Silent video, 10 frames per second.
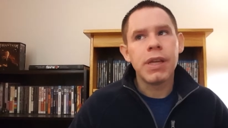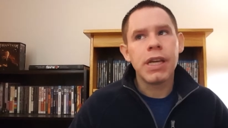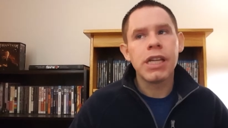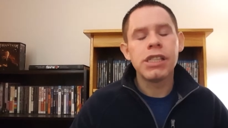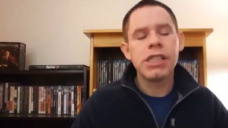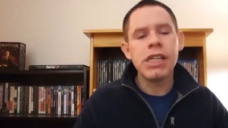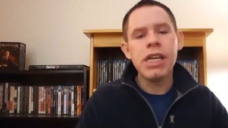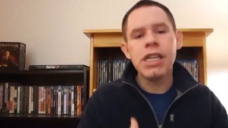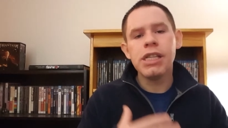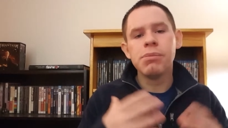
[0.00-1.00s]
can see
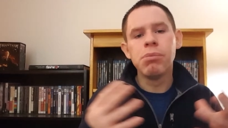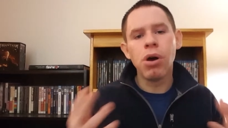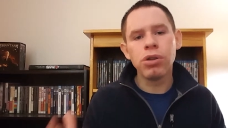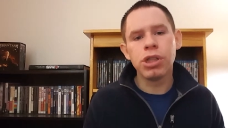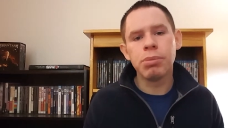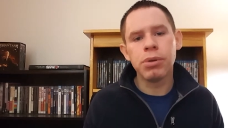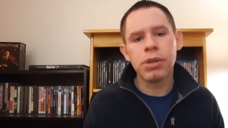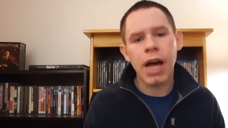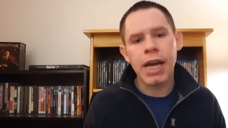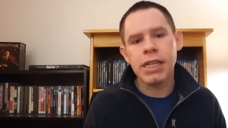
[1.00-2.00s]
these
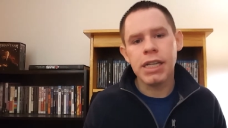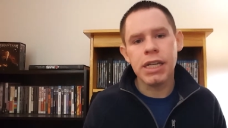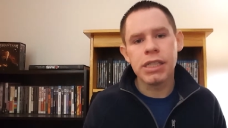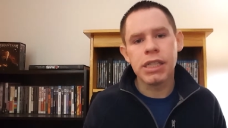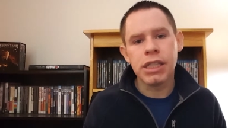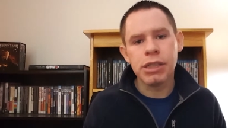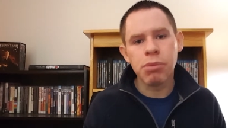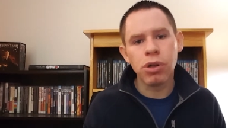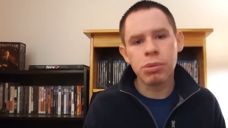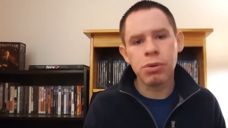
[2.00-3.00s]
multiple ideas and these
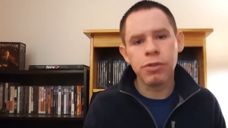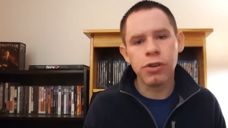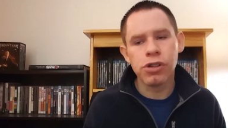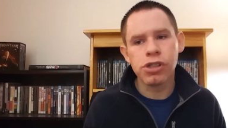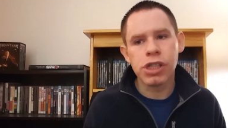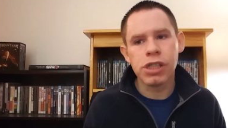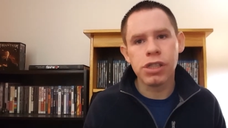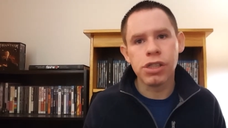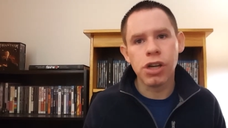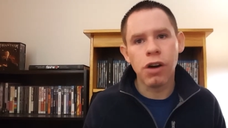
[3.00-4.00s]
multiple
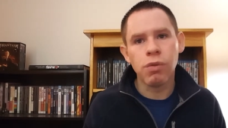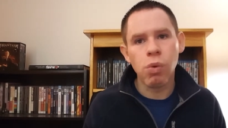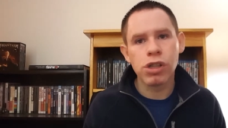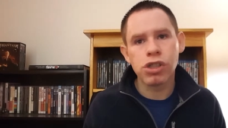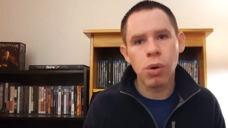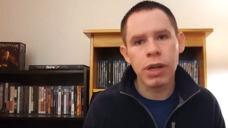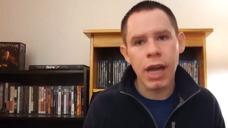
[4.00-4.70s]
versions of what's going